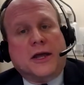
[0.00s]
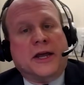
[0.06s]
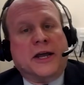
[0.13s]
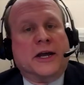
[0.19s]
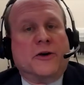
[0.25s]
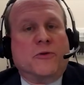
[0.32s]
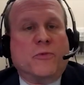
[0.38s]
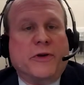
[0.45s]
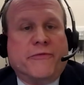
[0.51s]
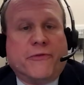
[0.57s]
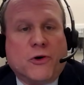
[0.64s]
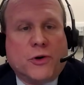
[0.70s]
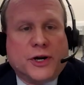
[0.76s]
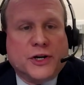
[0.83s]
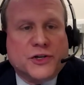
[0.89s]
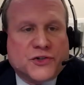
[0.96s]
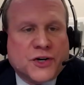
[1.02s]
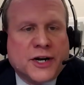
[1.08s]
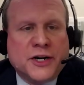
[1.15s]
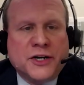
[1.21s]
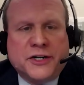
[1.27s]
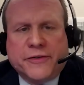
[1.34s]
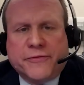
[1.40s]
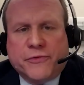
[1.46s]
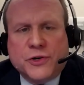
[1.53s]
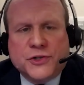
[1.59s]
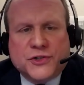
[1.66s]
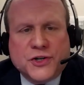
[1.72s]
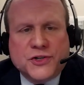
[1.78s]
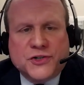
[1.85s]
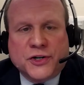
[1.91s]
And we focused on
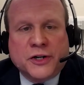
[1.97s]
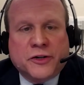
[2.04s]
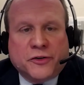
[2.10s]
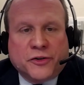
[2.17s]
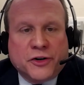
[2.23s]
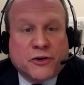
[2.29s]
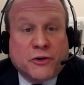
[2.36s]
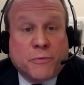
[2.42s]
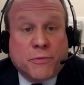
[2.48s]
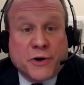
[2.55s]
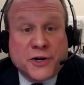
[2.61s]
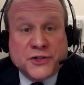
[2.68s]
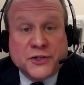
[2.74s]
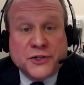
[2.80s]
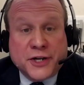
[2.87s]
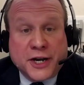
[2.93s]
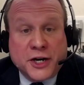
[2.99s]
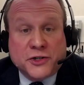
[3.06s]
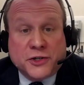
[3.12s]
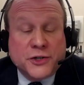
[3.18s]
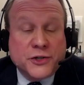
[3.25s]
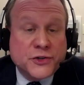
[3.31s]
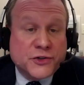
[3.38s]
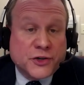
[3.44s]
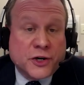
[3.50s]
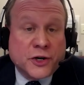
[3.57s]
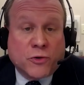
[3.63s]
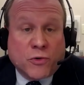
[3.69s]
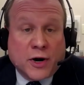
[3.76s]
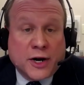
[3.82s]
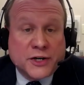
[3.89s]
differences in clinical presentations
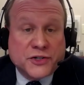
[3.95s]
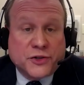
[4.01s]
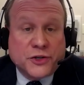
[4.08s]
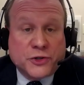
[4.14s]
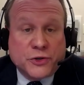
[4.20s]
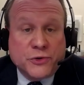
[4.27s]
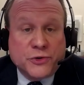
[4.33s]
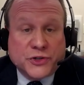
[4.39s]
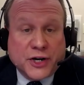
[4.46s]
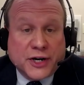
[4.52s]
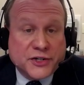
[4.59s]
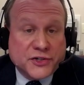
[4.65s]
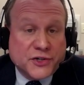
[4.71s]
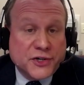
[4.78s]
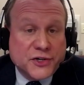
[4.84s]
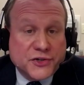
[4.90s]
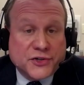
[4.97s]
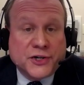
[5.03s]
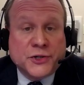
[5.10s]
across the two sexes,